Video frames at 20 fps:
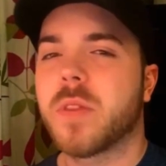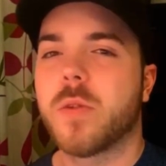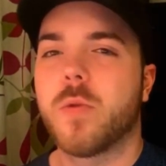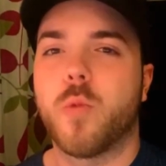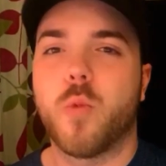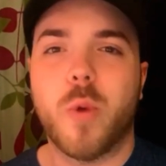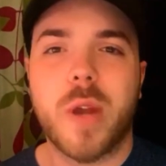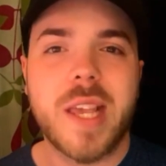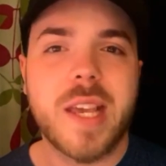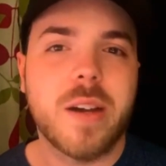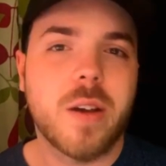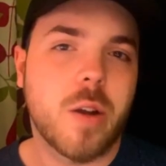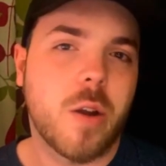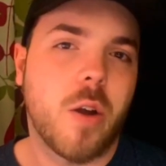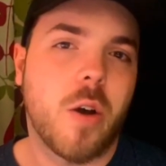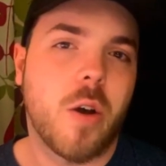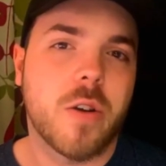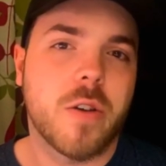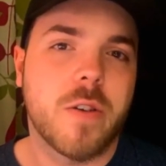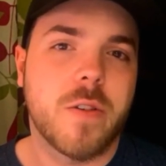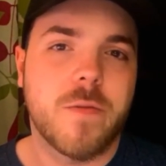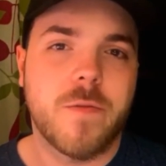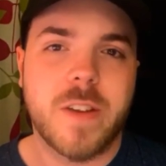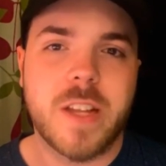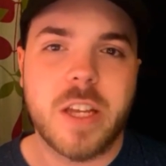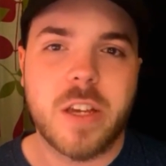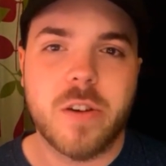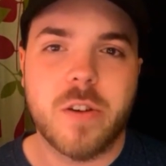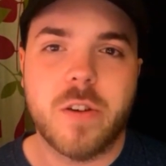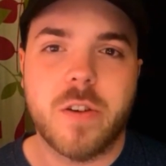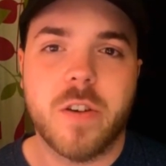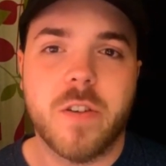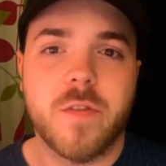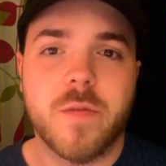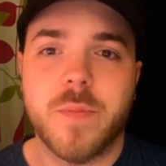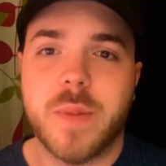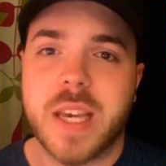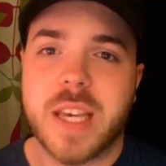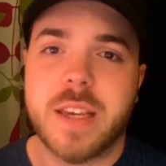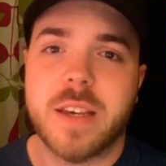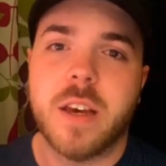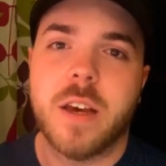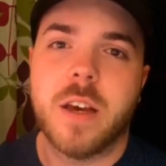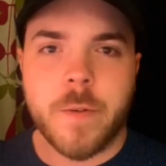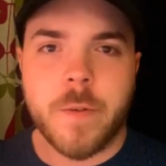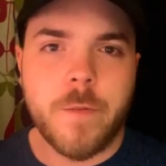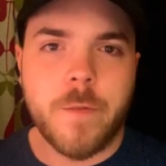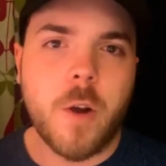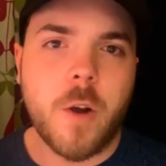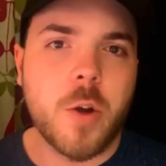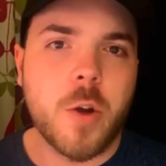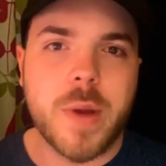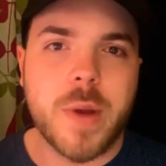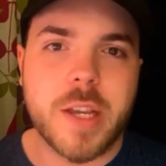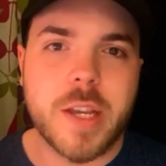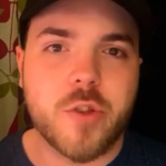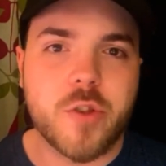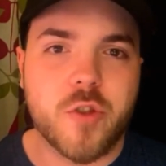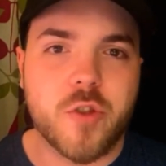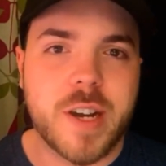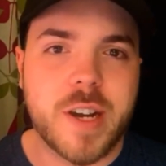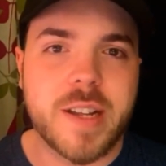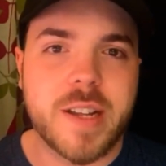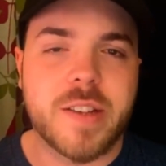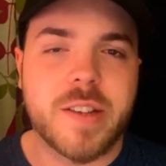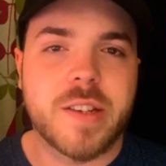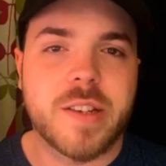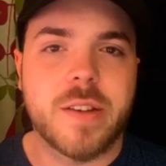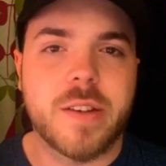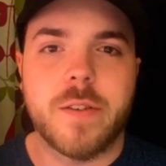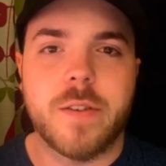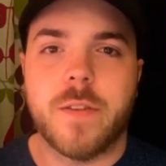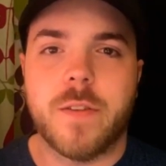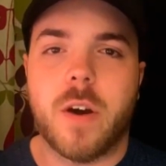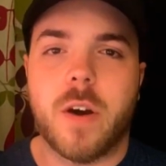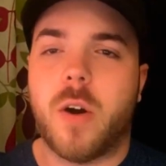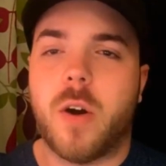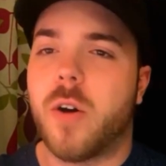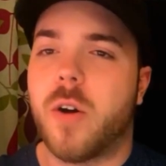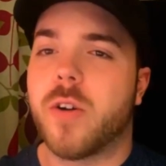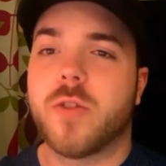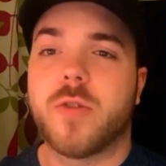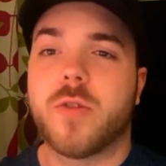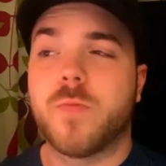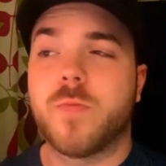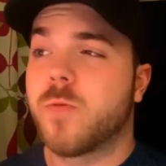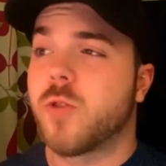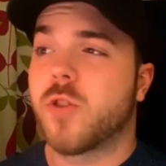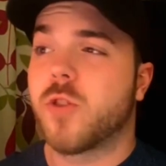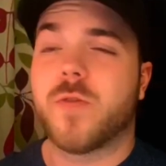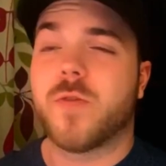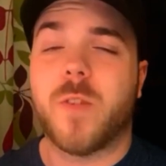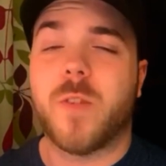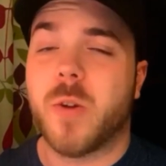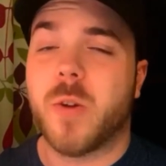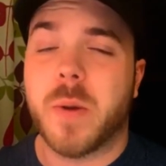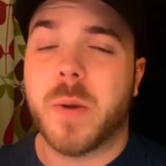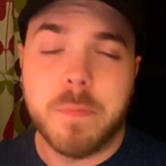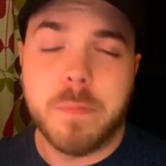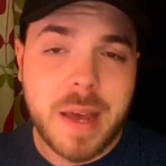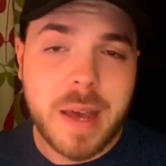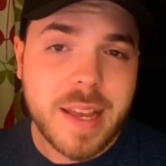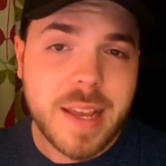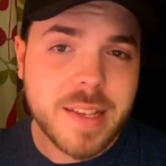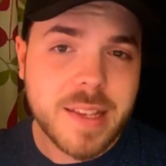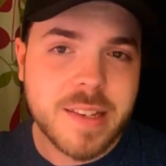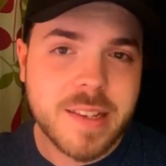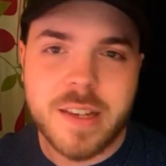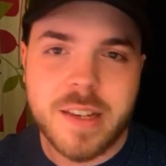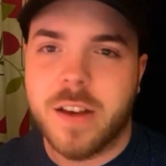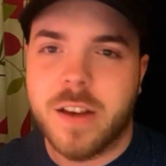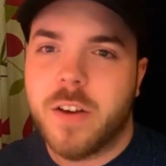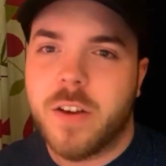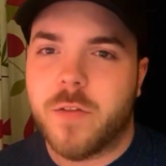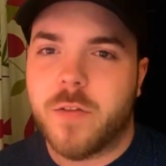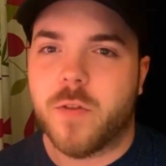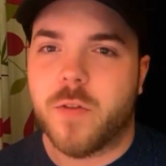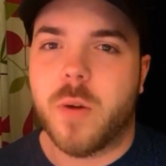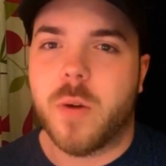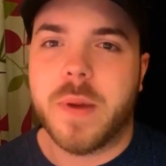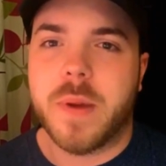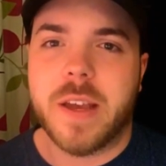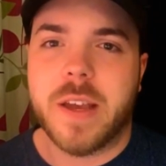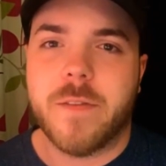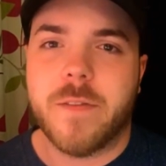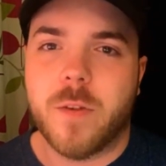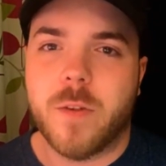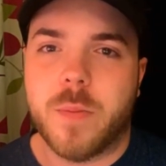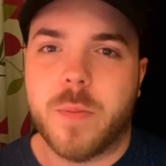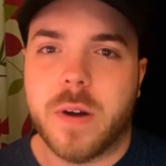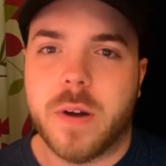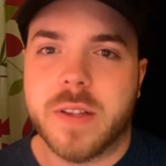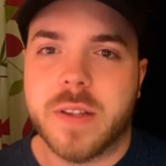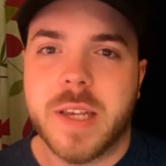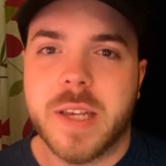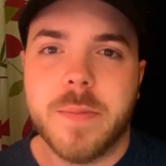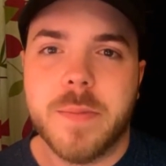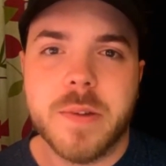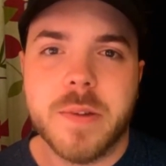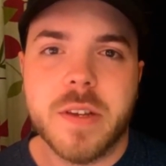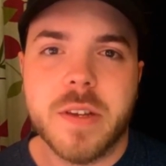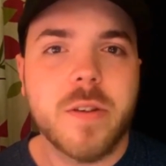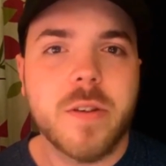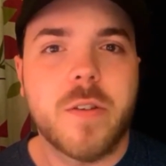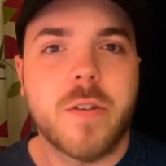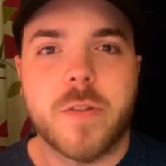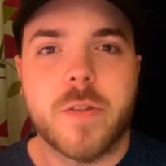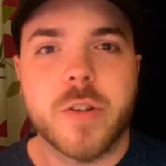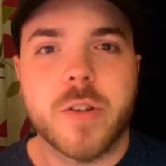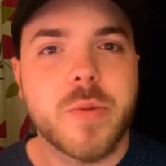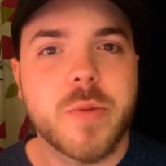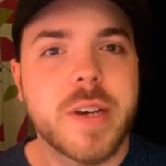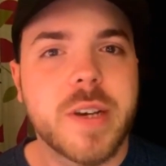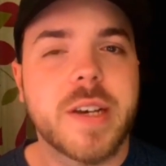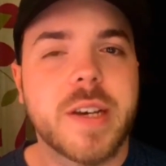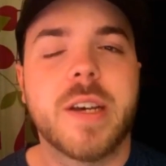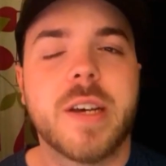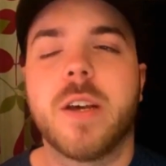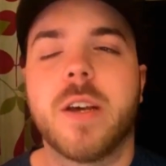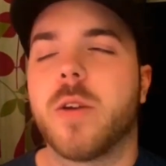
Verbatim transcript: week long video of me following trades or just following bets from a football tipster over on Twitter.